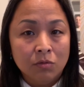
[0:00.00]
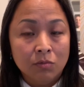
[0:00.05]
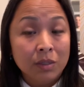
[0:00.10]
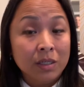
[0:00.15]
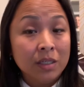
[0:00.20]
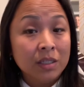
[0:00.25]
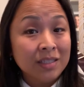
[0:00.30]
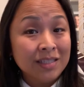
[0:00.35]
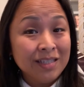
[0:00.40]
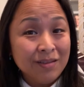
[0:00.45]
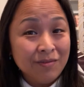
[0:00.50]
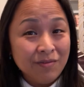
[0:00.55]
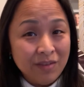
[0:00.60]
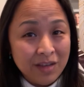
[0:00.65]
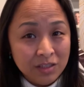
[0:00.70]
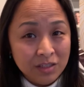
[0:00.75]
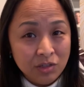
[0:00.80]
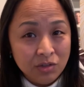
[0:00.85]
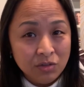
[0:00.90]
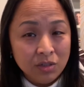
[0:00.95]
Because
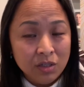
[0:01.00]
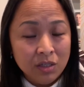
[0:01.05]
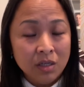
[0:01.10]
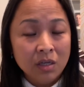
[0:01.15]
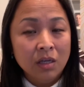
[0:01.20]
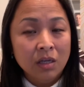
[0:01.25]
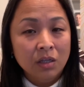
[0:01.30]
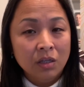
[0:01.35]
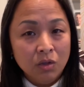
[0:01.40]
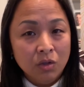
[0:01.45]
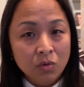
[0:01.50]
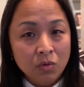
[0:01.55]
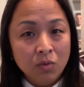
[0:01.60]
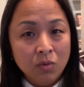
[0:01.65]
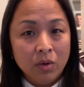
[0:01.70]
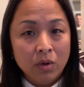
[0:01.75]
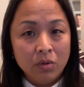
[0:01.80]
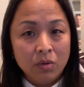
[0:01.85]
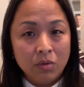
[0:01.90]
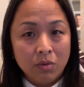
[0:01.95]
eventually you
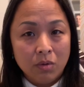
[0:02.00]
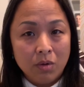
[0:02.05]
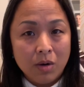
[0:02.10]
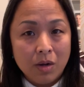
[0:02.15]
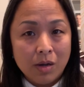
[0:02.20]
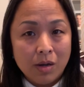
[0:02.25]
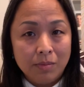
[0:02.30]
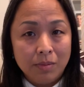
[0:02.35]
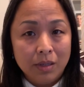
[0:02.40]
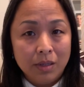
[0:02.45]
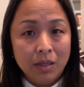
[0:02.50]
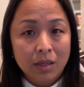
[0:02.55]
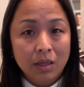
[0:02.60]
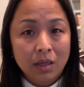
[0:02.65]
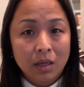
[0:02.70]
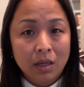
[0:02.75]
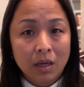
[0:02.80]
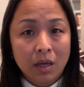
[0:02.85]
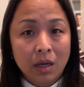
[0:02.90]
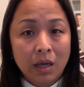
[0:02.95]
will grow up.
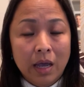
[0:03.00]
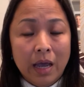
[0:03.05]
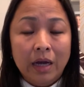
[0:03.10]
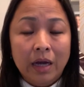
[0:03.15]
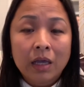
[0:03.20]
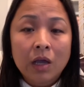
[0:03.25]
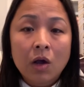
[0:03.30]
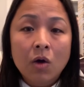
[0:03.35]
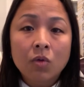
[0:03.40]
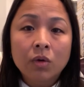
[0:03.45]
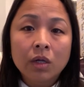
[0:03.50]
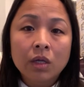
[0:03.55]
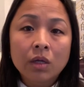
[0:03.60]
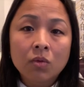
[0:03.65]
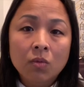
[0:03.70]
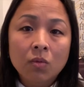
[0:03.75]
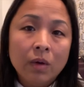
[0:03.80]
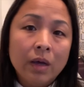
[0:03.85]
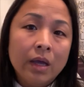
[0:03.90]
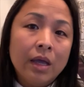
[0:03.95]
And the only
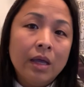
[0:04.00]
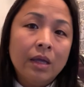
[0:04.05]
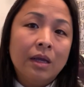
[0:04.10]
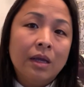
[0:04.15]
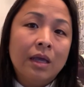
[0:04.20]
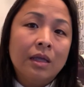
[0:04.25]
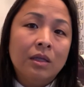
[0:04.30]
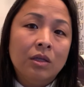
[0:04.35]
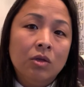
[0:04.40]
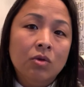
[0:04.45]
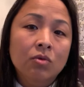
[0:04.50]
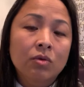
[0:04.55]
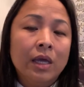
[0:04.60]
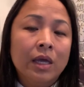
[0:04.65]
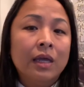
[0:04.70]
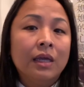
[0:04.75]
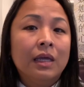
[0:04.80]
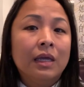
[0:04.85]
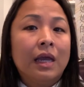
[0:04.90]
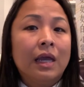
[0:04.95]
way that you
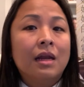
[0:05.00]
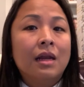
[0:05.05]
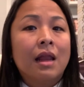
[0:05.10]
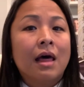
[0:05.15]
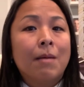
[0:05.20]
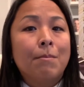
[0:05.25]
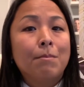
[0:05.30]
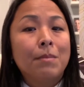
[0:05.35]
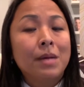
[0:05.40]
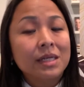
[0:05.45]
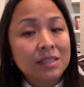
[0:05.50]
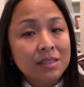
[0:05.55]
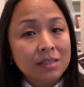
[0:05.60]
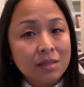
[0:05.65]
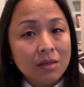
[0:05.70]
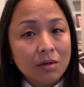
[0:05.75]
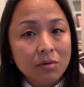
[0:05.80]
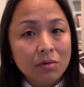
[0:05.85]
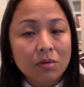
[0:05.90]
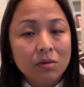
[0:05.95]
can gain that
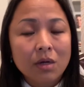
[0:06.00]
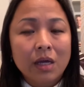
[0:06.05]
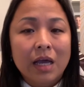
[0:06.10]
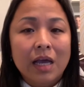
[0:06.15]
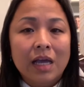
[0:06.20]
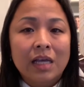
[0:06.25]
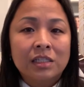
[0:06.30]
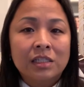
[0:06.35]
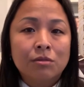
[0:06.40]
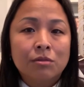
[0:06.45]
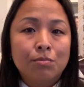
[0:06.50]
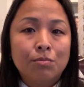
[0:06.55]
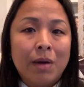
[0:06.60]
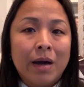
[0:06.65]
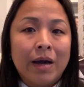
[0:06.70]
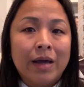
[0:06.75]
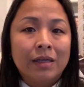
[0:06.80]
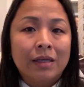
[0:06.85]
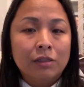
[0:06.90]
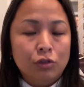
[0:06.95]
muscle is
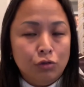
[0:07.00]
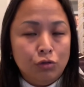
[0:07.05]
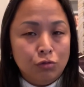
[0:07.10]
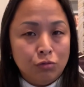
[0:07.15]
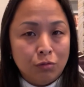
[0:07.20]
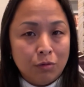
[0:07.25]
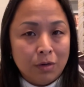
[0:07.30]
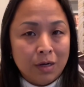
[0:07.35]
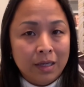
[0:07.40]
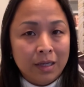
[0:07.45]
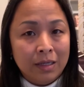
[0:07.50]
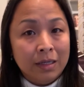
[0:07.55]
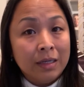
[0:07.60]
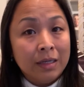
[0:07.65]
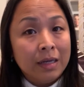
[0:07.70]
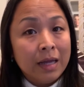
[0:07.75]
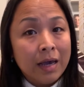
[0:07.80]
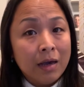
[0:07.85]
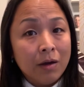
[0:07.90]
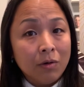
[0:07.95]
by trying
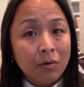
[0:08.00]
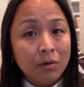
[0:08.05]
it out.